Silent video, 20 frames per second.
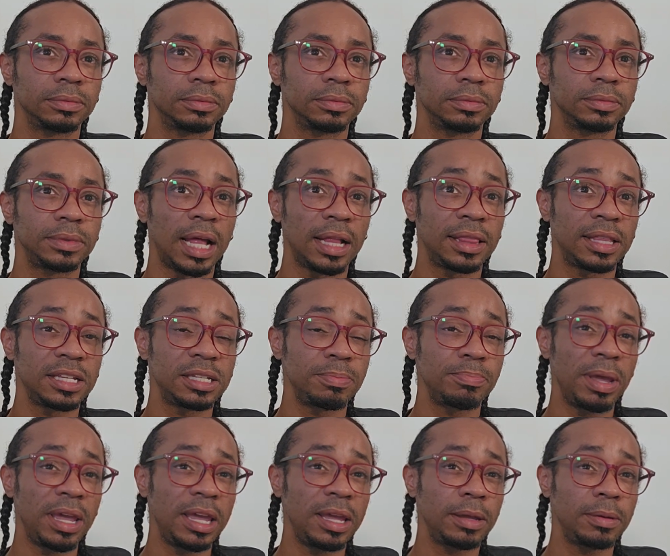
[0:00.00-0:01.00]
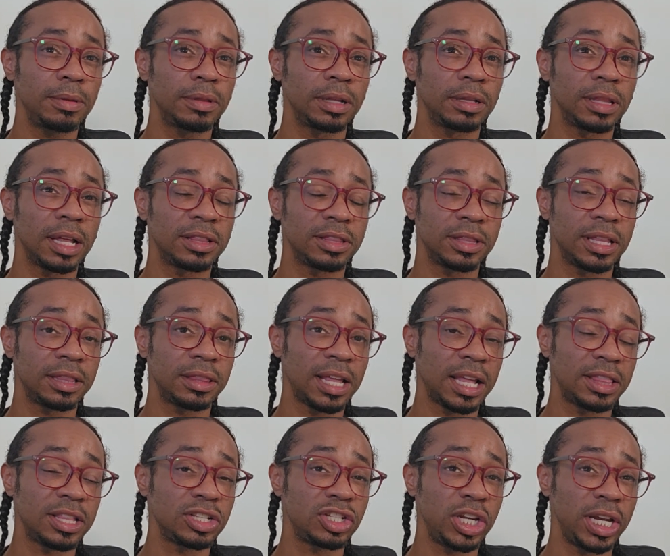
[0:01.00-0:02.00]
that this may,
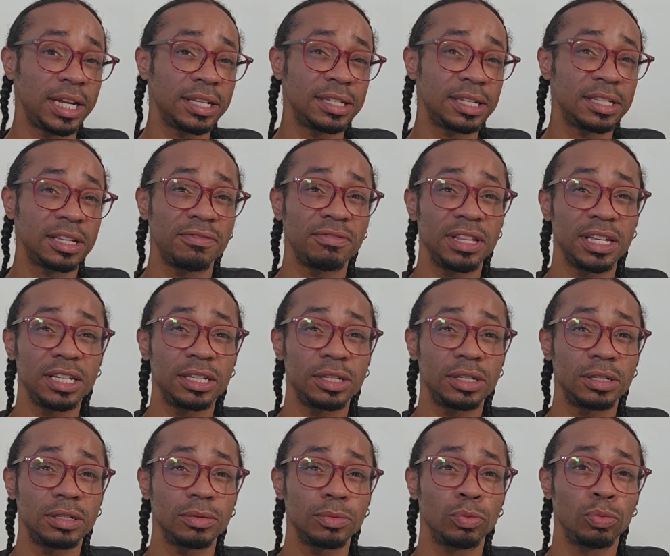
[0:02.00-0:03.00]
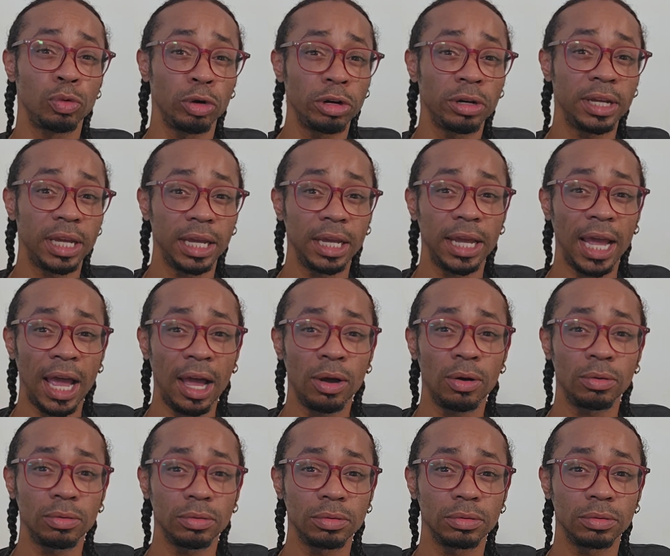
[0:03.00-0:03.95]
that the chances of this working out